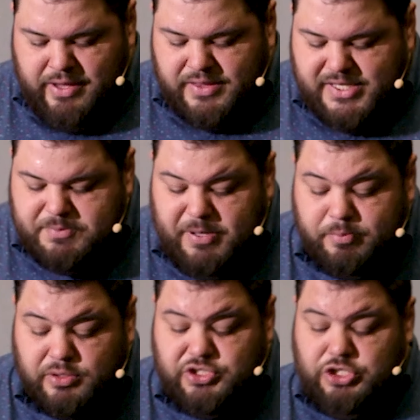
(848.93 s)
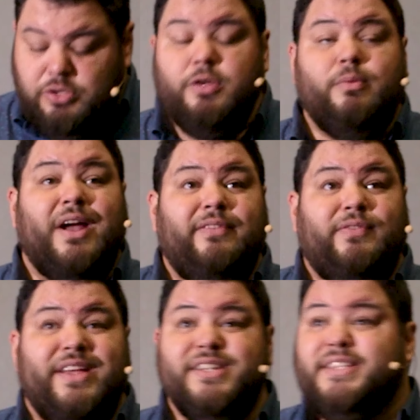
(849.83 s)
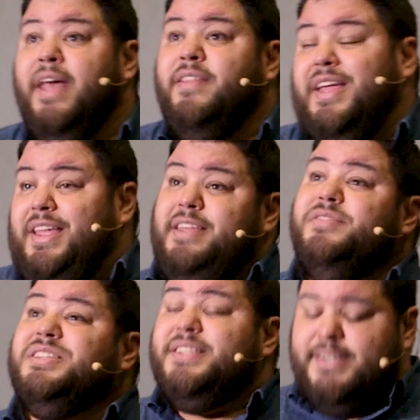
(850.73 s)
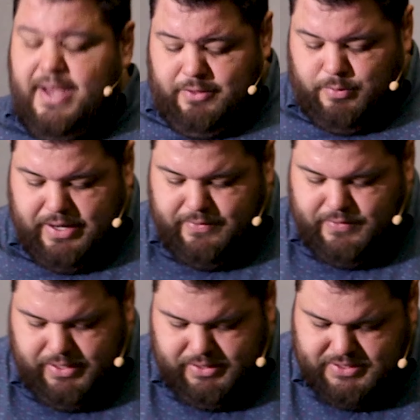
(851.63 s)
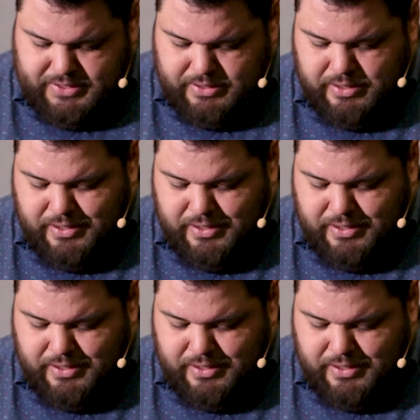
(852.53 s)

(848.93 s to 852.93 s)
These people do the right things, they even say the right things,